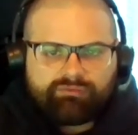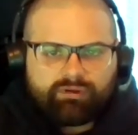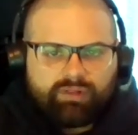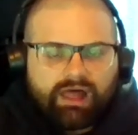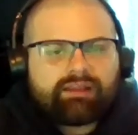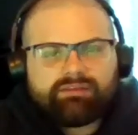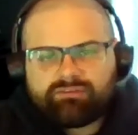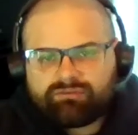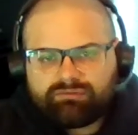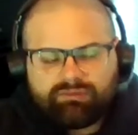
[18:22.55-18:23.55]
for a lot of
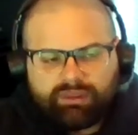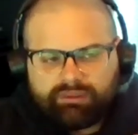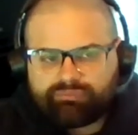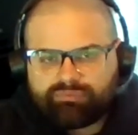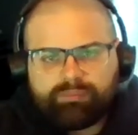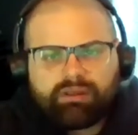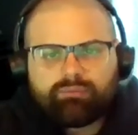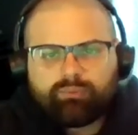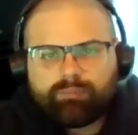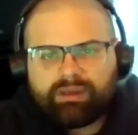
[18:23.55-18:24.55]
these like three
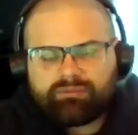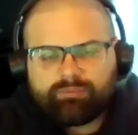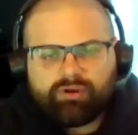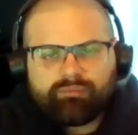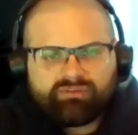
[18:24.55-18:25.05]
bedroom, one bathroom homes.